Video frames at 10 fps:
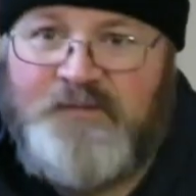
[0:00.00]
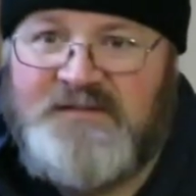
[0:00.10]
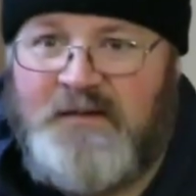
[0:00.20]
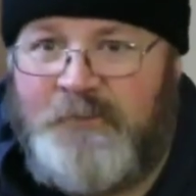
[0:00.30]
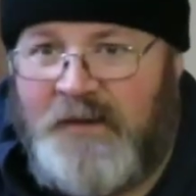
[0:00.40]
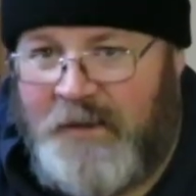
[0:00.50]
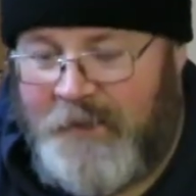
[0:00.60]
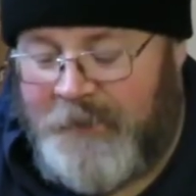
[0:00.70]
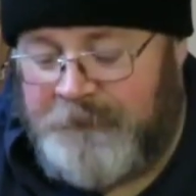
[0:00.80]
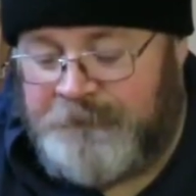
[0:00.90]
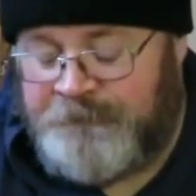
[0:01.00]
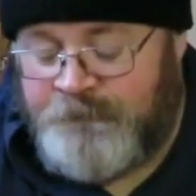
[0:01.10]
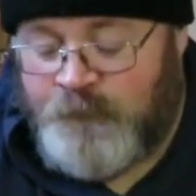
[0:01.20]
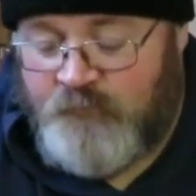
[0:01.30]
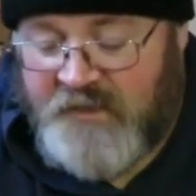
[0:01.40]
some
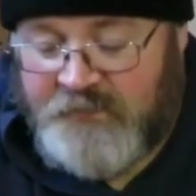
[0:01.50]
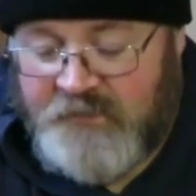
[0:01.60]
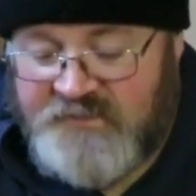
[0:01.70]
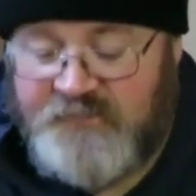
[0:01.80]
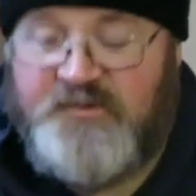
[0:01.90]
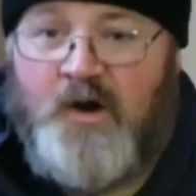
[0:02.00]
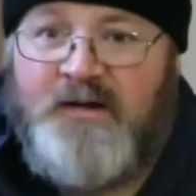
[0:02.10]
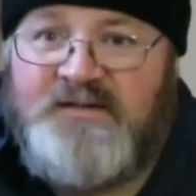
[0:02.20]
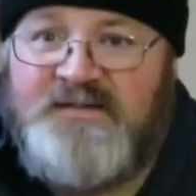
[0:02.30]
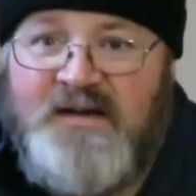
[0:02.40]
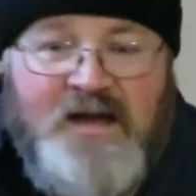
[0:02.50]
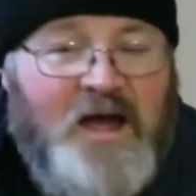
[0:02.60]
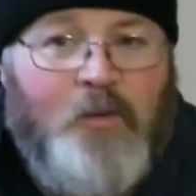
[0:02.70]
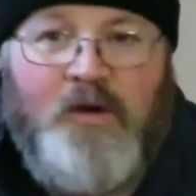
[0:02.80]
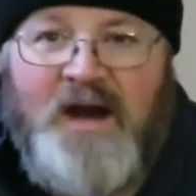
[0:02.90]
targets,
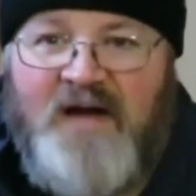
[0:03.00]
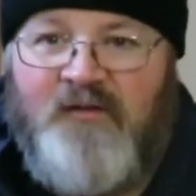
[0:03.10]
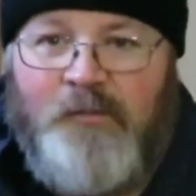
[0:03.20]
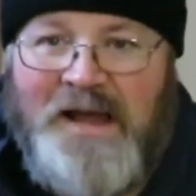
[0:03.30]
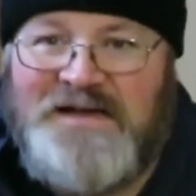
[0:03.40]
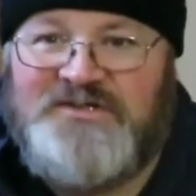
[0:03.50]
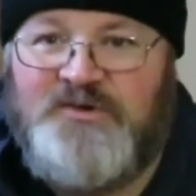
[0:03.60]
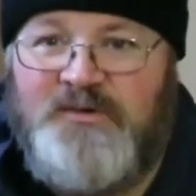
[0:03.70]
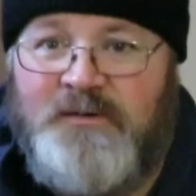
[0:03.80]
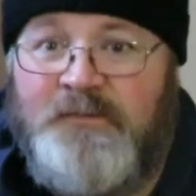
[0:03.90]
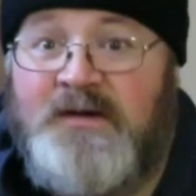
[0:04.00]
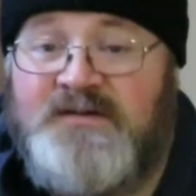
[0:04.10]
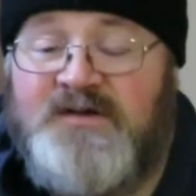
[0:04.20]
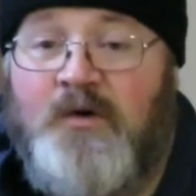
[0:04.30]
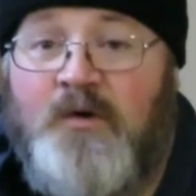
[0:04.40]
and we're gonna have a blast shooting them.
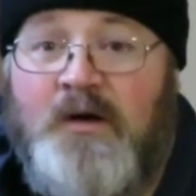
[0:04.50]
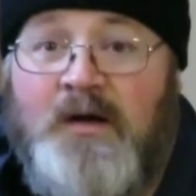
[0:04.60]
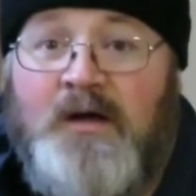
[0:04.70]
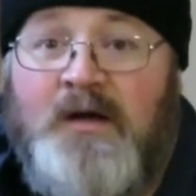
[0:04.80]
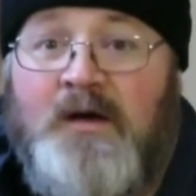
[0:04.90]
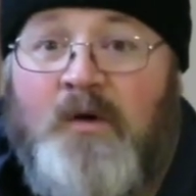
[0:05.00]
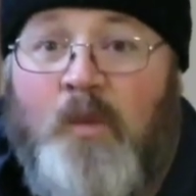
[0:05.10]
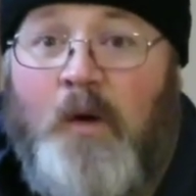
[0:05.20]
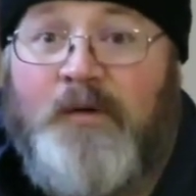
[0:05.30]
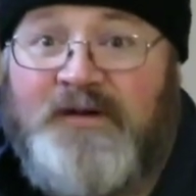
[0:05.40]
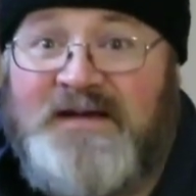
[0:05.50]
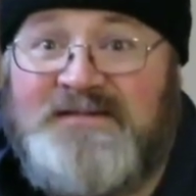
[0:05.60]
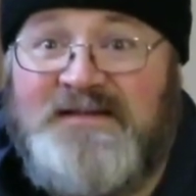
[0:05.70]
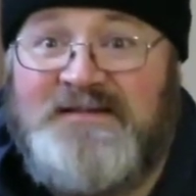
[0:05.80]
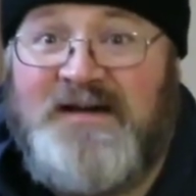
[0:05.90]
So while we're
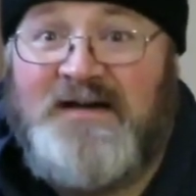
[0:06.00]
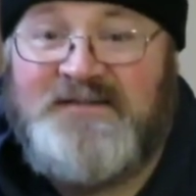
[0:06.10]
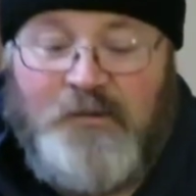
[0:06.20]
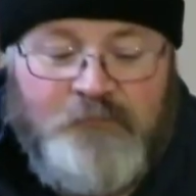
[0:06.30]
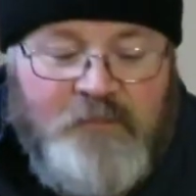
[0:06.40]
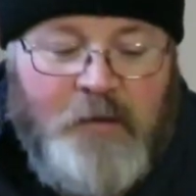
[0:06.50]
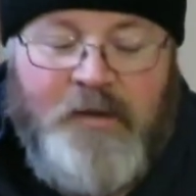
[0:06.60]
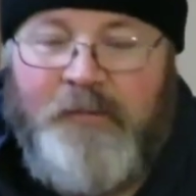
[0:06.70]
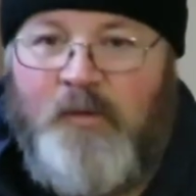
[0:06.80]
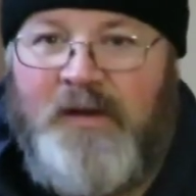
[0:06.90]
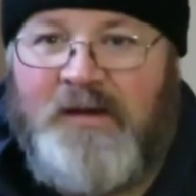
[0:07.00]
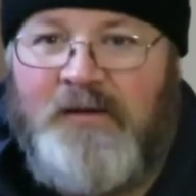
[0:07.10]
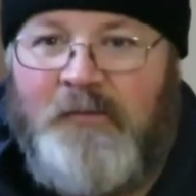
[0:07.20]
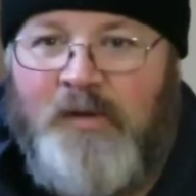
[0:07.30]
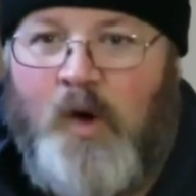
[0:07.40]
testing these guys out, now maybe we can
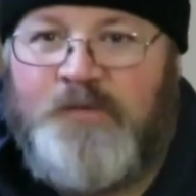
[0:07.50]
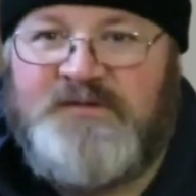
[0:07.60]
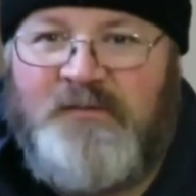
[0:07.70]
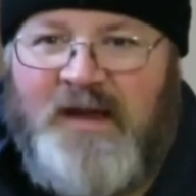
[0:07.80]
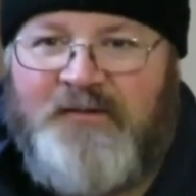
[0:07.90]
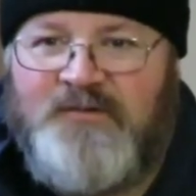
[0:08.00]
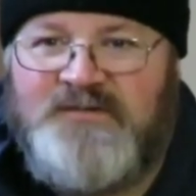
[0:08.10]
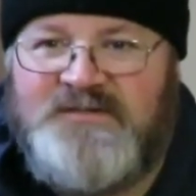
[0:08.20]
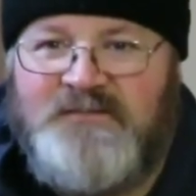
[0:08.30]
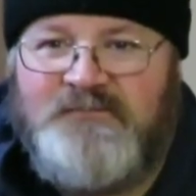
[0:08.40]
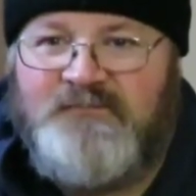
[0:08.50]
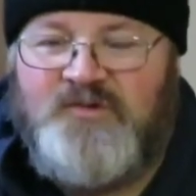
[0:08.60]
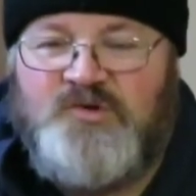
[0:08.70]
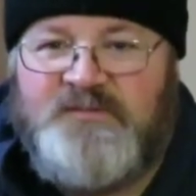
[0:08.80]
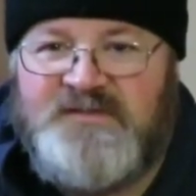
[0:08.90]
blow up some lighters and
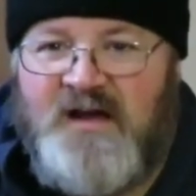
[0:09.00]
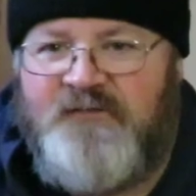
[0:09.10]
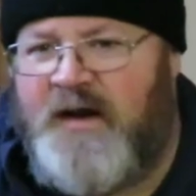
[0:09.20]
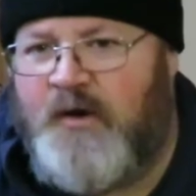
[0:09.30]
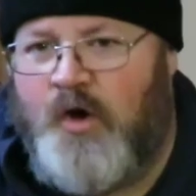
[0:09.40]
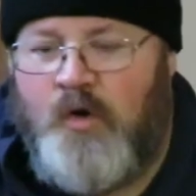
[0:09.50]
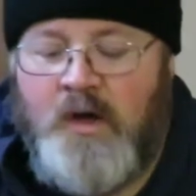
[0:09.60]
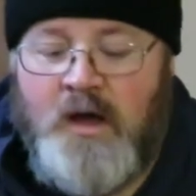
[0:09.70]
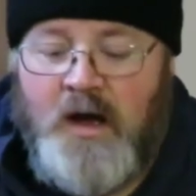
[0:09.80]
do some stuff. I don't know.